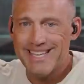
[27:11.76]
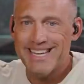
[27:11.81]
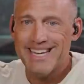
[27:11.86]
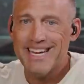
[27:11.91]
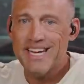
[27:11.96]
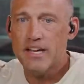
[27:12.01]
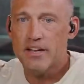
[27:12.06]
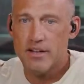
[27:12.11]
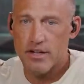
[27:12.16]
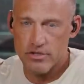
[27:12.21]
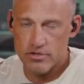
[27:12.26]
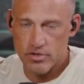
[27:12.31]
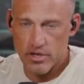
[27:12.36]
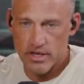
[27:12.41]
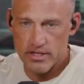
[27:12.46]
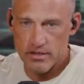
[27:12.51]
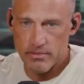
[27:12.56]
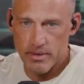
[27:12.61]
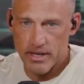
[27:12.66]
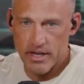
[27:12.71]

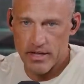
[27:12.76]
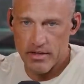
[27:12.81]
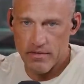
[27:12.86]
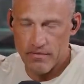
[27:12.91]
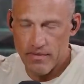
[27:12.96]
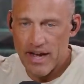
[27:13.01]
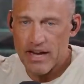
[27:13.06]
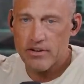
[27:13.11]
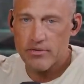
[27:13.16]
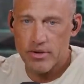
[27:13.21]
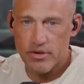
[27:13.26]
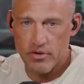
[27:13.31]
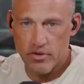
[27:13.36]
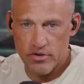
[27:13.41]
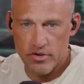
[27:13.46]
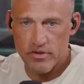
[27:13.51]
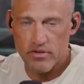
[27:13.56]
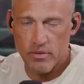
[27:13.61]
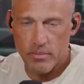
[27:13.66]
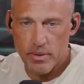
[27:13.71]
deindustrializing, meaning the factories are
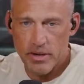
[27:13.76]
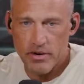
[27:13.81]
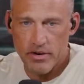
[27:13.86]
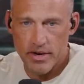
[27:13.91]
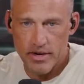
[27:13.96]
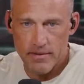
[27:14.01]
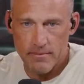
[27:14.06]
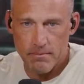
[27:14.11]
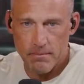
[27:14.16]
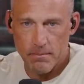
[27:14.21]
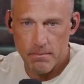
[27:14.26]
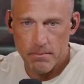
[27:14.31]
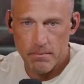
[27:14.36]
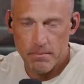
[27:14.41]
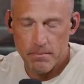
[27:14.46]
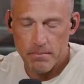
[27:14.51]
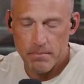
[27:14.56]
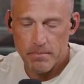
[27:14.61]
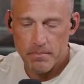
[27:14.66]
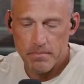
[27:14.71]
disappearing.
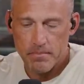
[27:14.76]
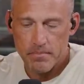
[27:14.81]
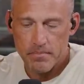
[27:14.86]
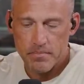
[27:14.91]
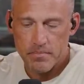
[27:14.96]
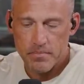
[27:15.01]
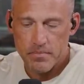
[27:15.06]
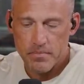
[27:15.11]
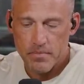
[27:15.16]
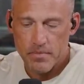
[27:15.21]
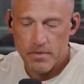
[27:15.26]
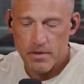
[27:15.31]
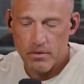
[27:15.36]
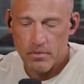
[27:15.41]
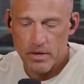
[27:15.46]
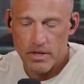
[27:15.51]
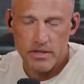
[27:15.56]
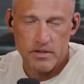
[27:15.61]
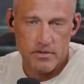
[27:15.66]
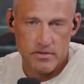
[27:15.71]

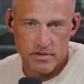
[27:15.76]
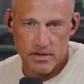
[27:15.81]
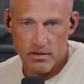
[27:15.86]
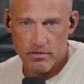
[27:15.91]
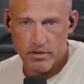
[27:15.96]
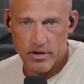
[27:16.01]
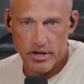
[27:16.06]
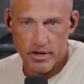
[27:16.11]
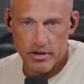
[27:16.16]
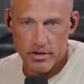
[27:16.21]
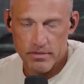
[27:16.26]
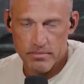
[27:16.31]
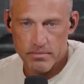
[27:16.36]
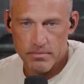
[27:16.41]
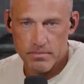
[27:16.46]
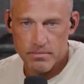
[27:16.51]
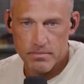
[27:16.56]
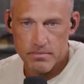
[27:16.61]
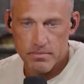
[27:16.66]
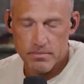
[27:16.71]
Well, that doesn't sound very good.
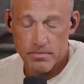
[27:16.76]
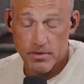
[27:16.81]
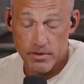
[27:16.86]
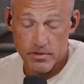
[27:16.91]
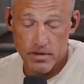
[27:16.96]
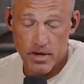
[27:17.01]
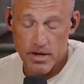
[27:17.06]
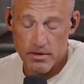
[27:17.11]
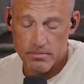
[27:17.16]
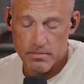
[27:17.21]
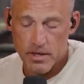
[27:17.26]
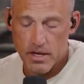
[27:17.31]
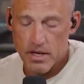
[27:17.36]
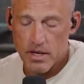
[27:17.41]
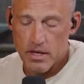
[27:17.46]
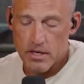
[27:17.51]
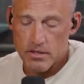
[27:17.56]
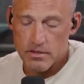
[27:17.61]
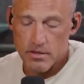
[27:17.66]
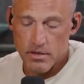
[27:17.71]
Well, it's not.
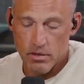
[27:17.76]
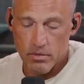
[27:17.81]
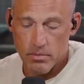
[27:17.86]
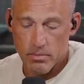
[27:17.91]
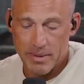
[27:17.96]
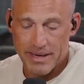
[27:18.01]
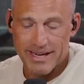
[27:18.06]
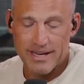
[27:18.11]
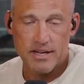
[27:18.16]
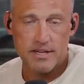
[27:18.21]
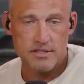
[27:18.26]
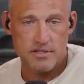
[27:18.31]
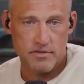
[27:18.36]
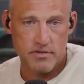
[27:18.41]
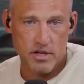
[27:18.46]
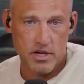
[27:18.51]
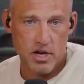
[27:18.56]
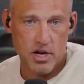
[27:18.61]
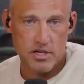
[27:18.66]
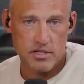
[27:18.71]
So because of
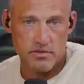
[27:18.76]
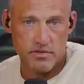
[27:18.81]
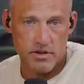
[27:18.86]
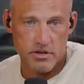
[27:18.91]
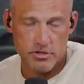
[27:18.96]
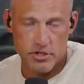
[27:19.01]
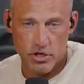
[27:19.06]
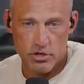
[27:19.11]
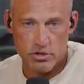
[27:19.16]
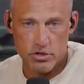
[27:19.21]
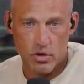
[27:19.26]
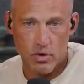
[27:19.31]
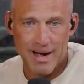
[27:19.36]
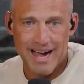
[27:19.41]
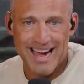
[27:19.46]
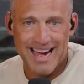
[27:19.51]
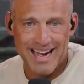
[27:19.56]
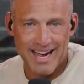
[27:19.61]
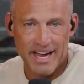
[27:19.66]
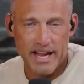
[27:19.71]
the cost of energy are so
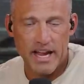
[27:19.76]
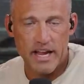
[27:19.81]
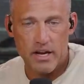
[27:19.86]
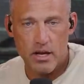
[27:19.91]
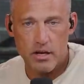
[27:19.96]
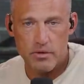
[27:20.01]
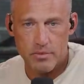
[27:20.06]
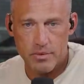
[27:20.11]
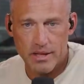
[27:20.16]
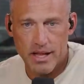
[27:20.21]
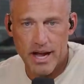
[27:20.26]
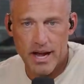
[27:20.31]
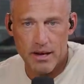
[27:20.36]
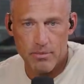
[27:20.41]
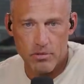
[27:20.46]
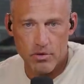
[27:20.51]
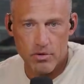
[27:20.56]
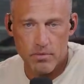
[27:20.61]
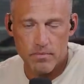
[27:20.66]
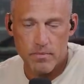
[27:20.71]
high and
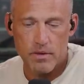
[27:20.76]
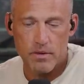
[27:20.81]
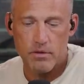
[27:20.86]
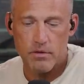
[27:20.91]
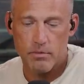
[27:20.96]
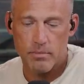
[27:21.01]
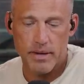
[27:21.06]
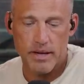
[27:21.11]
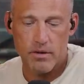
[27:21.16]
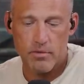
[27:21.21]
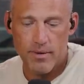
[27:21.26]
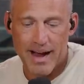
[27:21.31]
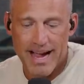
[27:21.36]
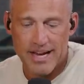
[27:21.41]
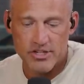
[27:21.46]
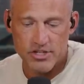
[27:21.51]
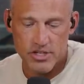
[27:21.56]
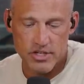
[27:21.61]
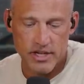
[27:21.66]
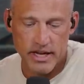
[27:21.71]
unreliable, they're being
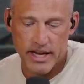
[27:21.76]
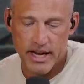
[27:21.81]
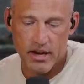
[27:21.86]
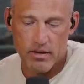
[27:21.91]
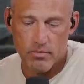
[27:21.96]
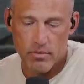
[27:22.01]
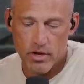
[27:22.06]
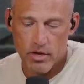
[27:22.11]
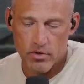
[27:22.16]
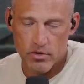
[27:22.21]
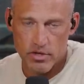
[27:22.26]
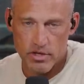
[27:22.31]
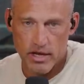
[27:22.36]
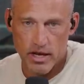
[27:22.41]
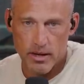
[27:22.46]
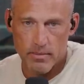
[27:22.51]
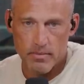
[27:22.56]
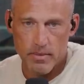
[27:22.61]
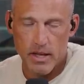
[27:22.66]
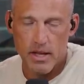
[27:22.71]
rationed. They can't run all the
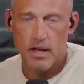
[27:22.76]
time.